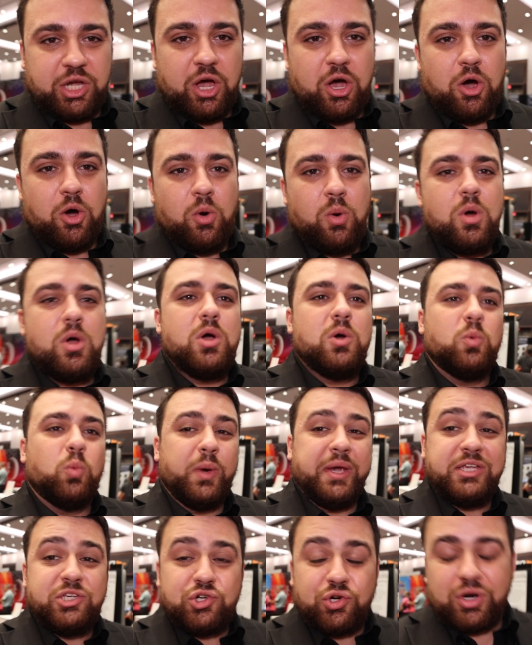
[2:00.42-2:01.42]
ago,
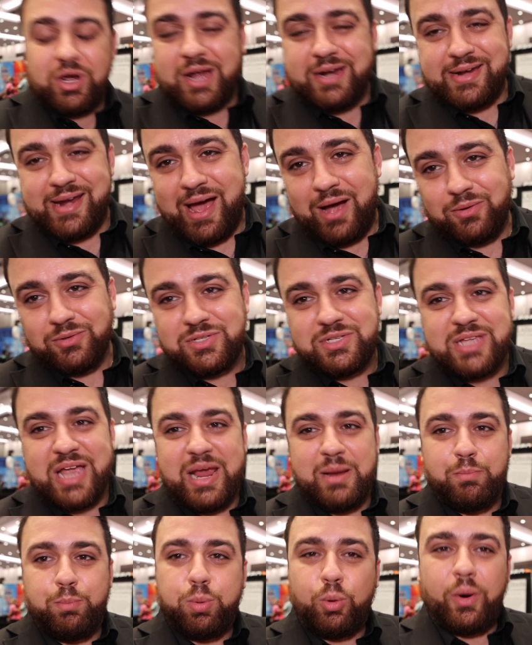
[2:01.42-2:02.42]
WingtraRAY announced
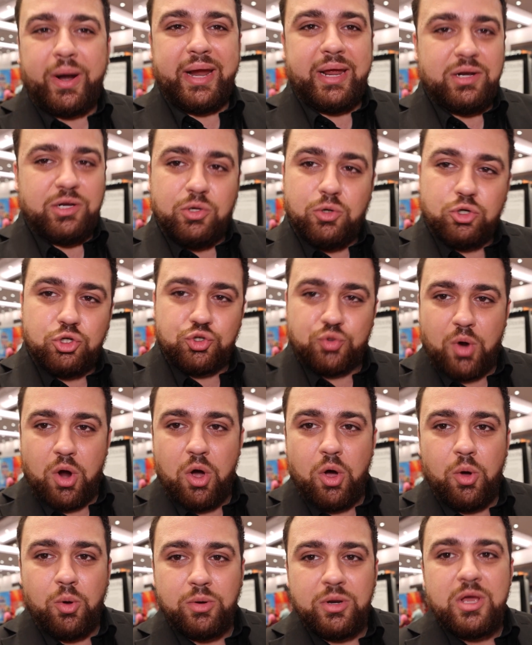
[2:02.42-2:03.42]
a brand new
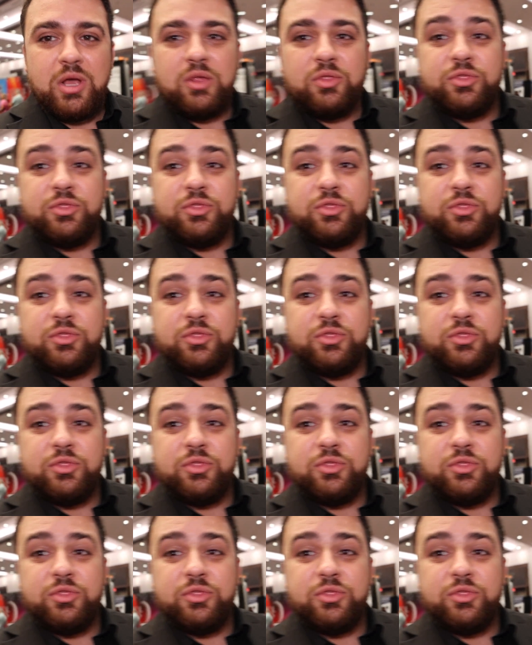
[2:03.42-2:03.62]
drone,